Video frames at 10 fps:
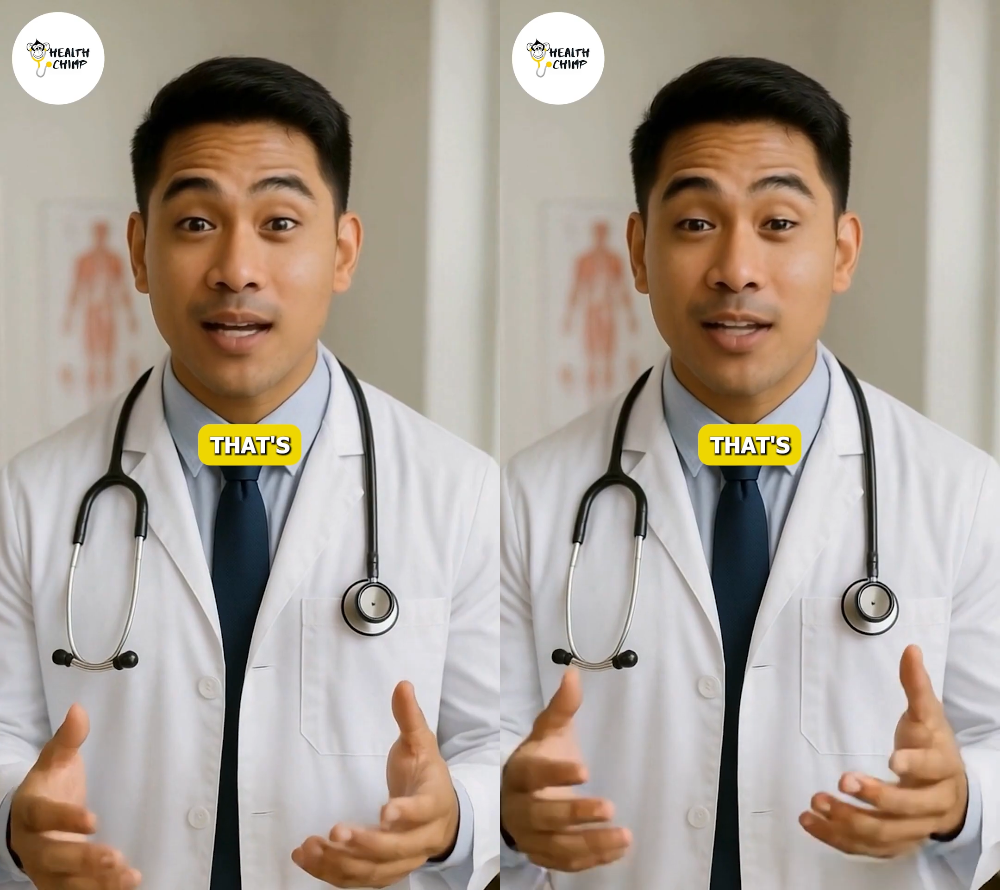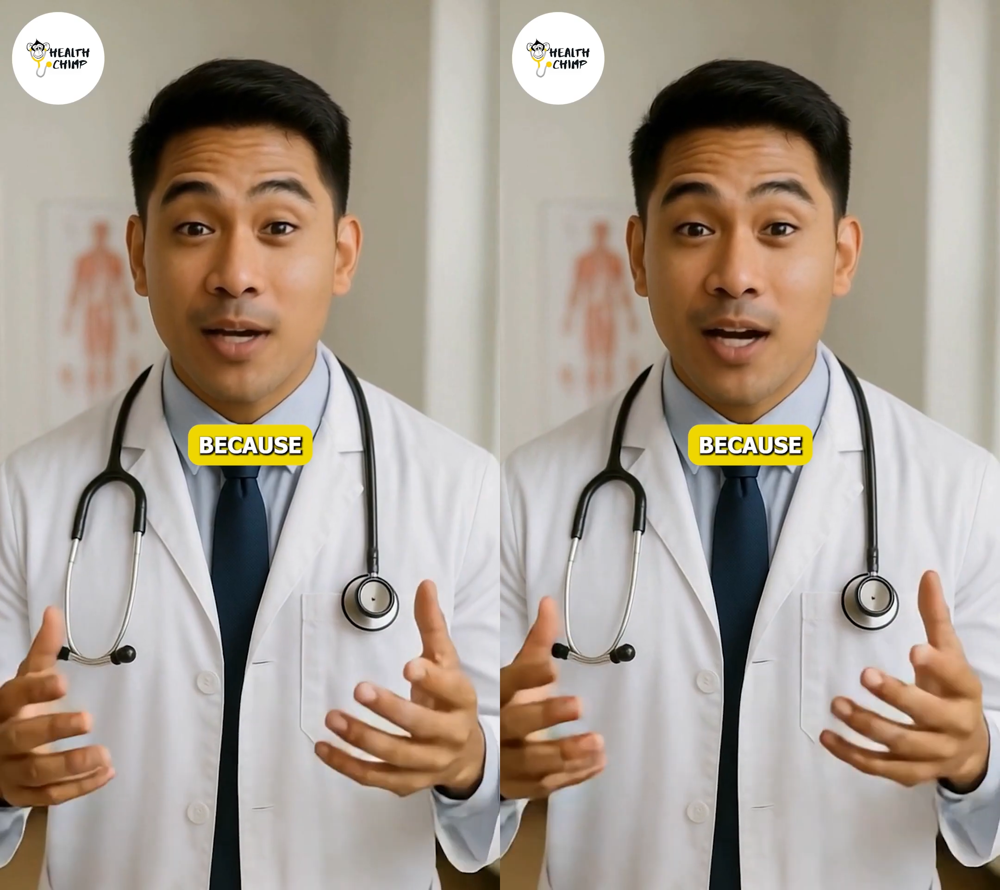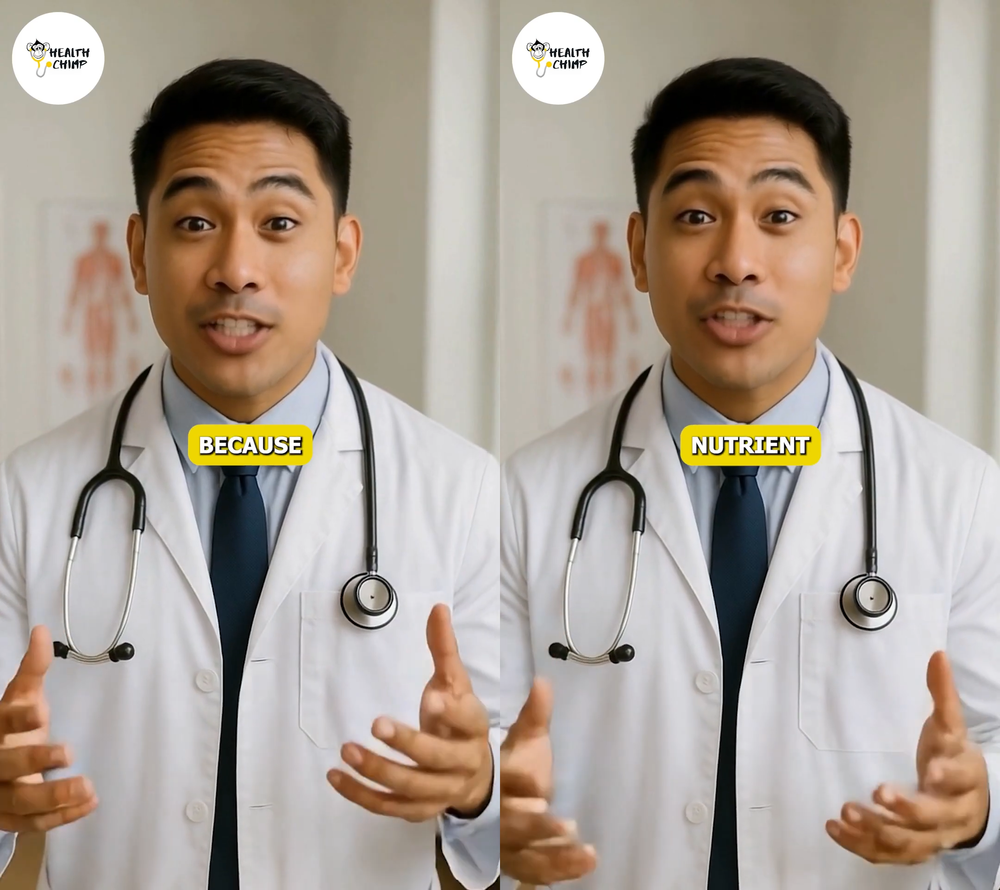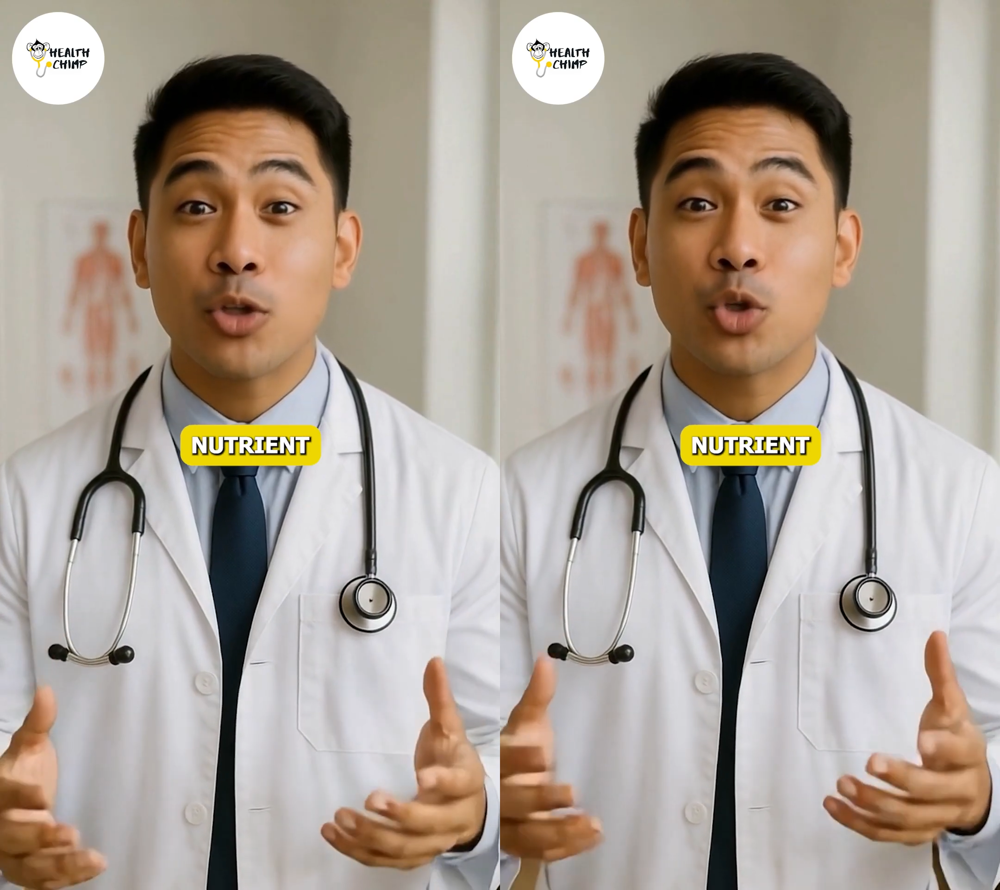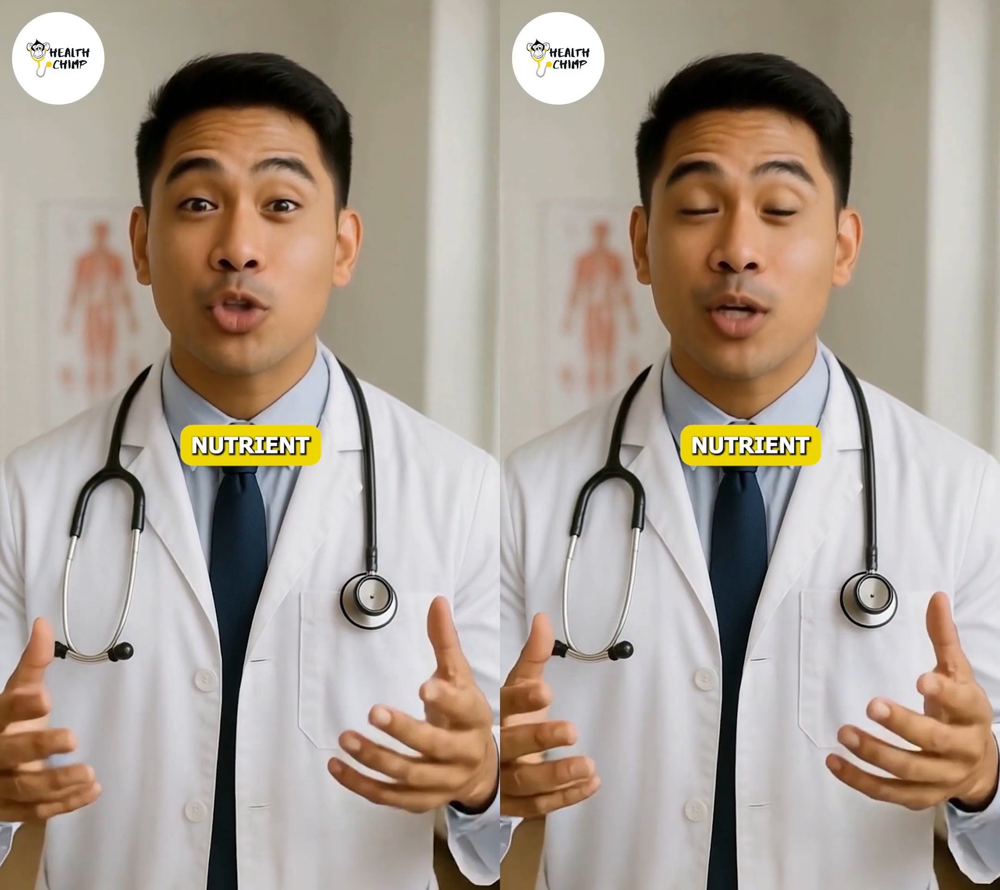That's because
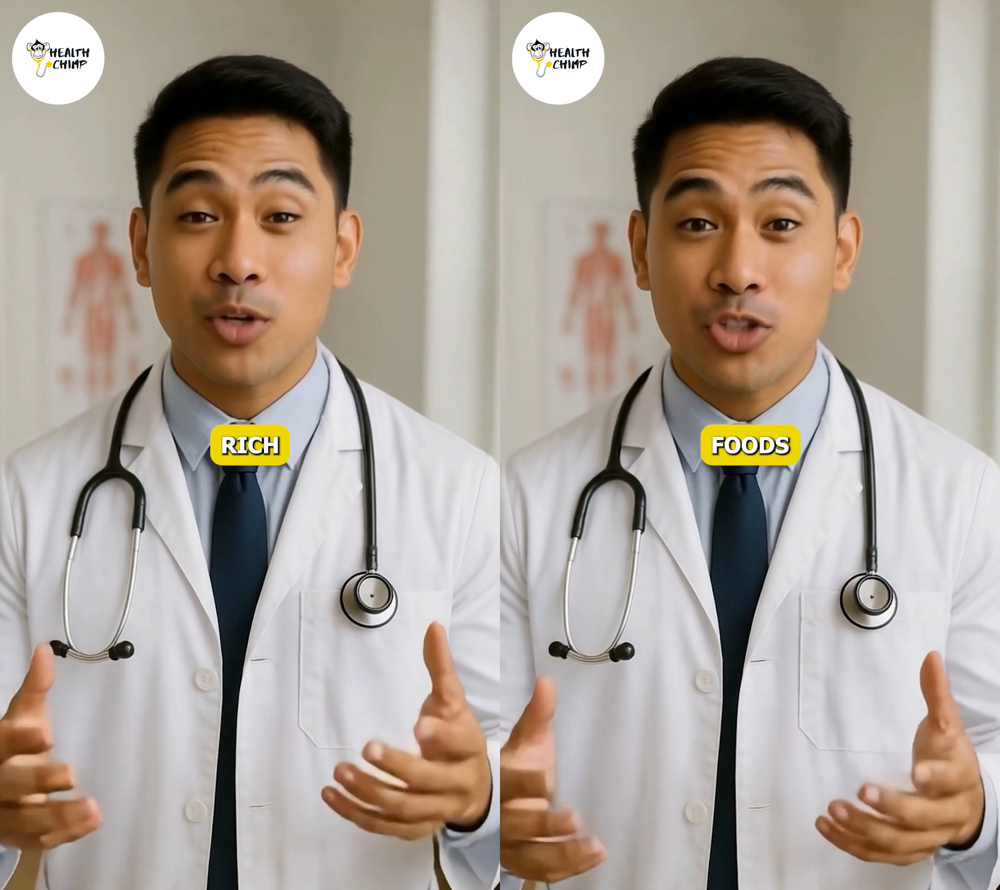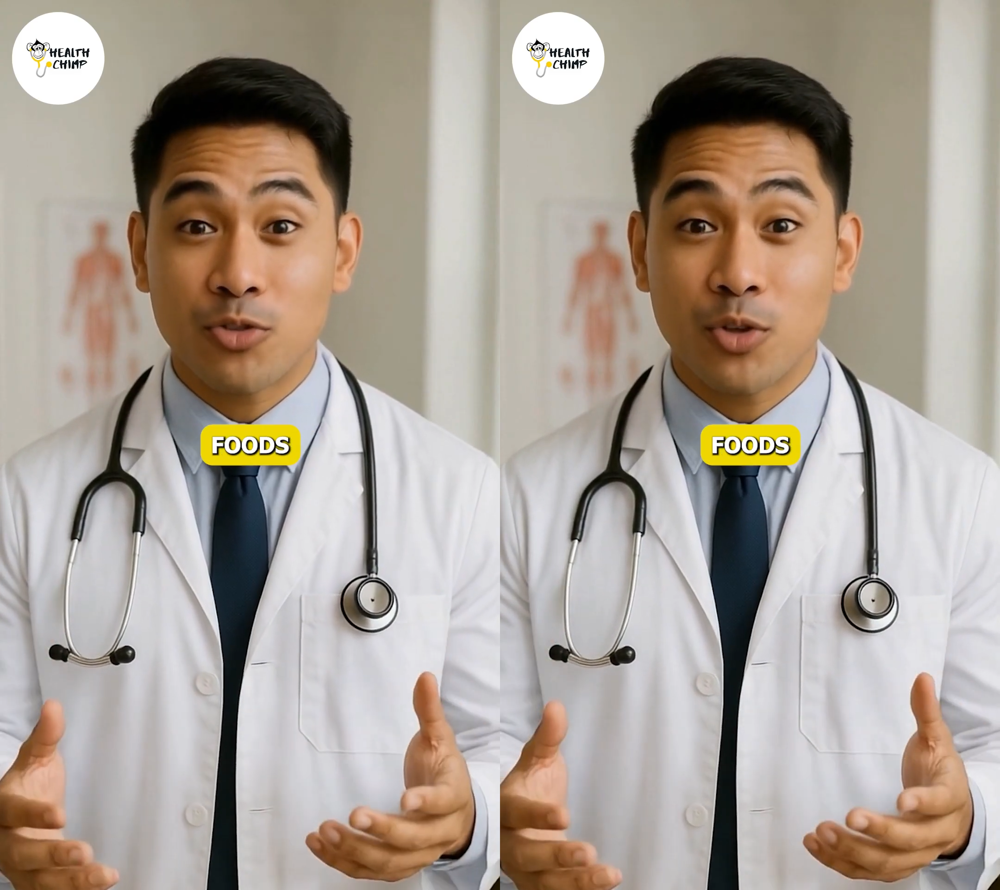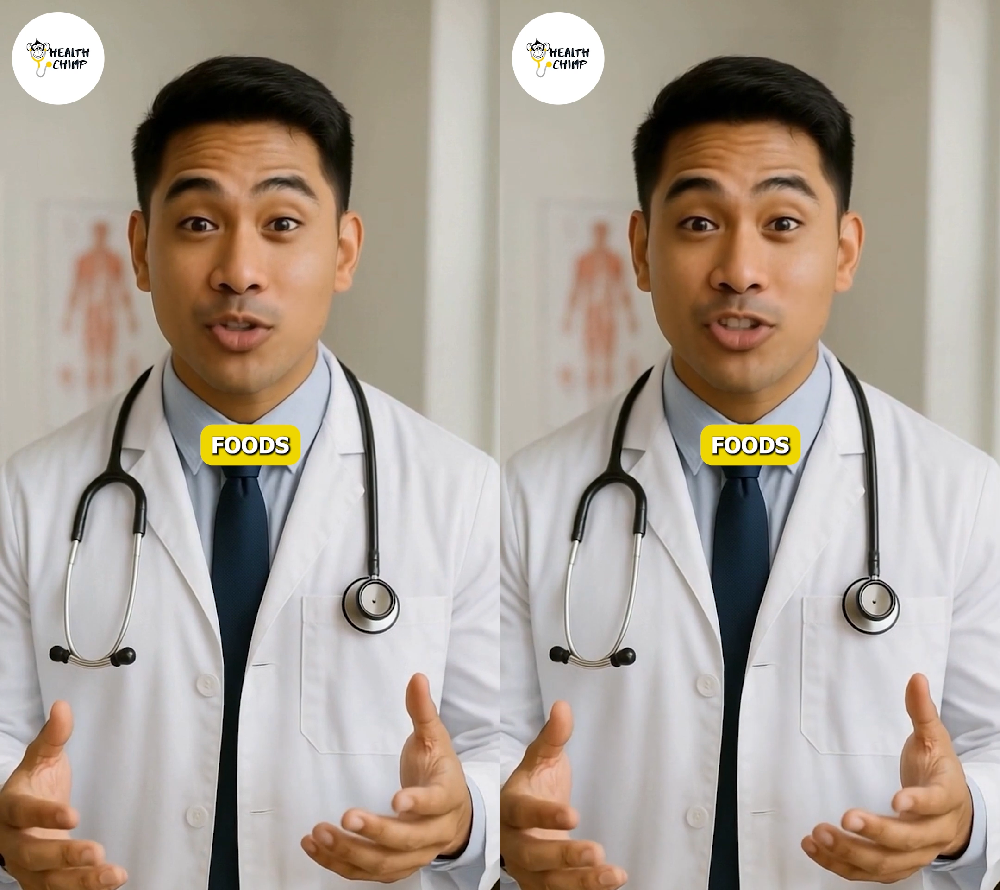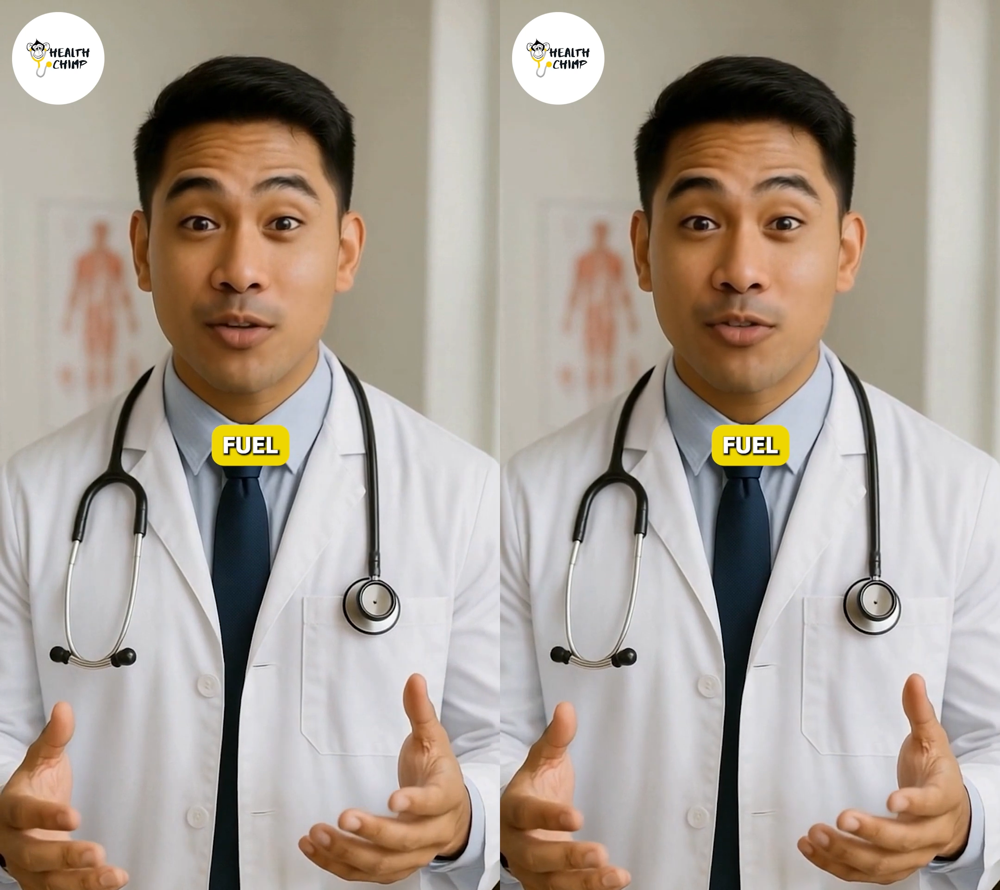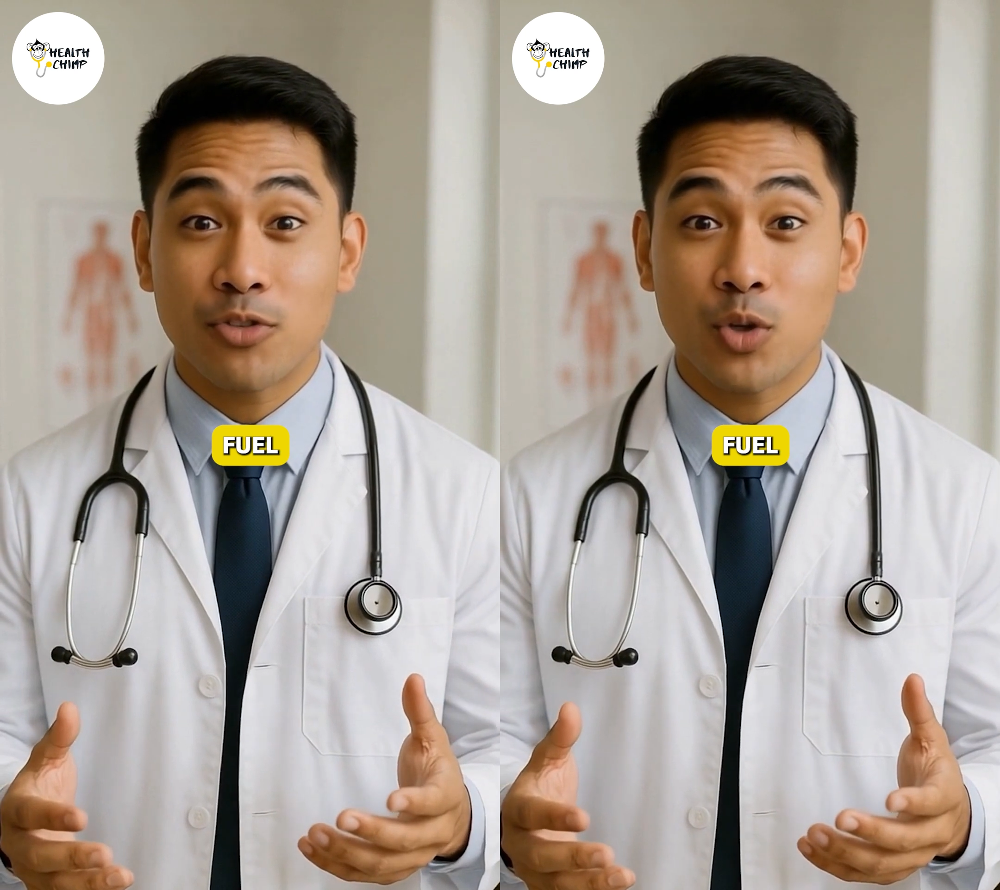nutrient-rich foods
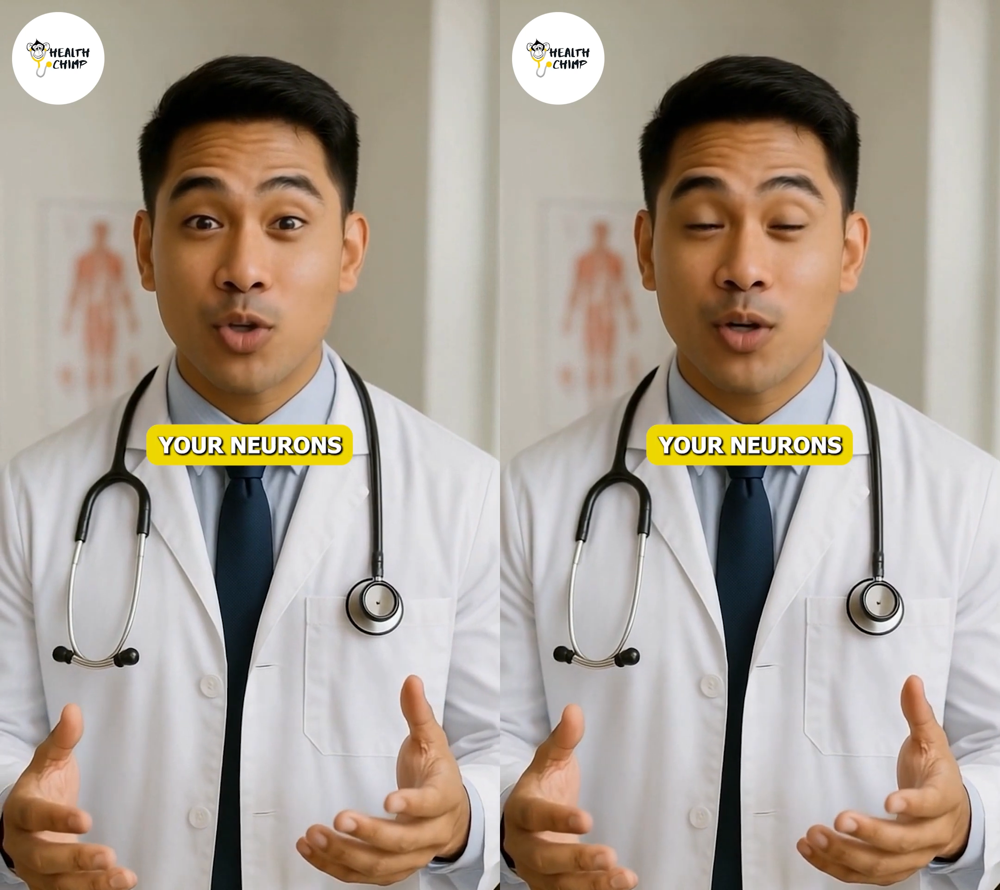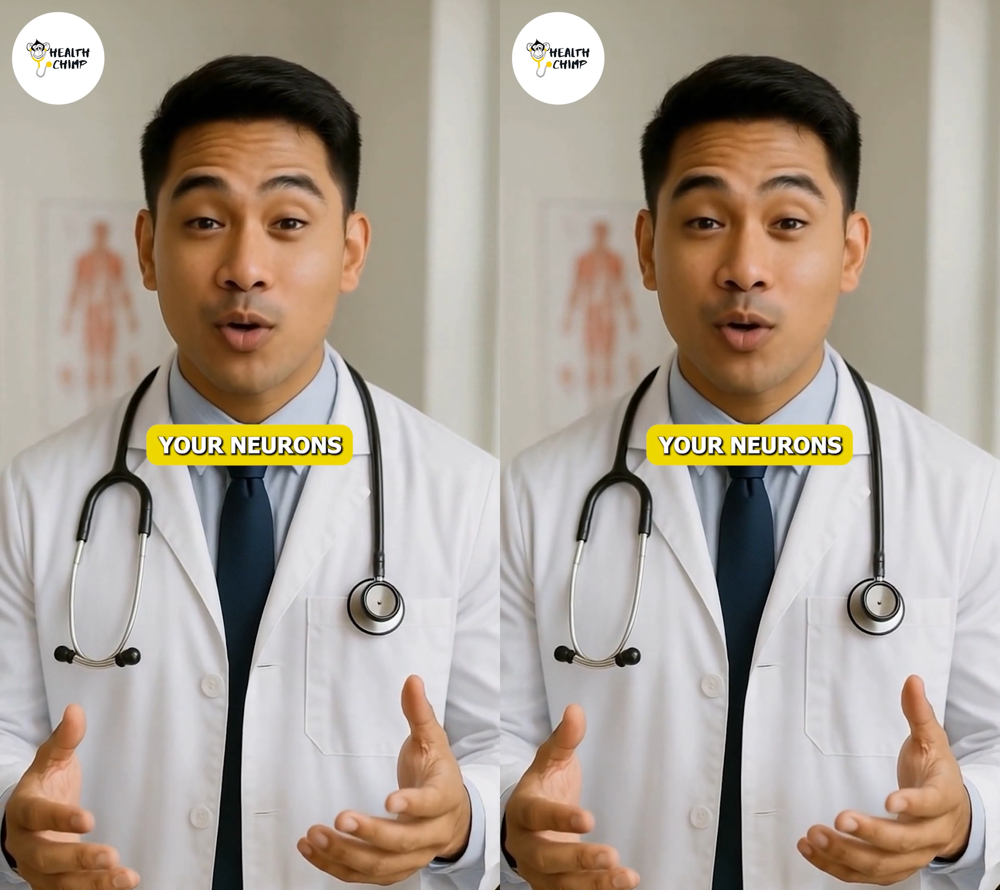fuel your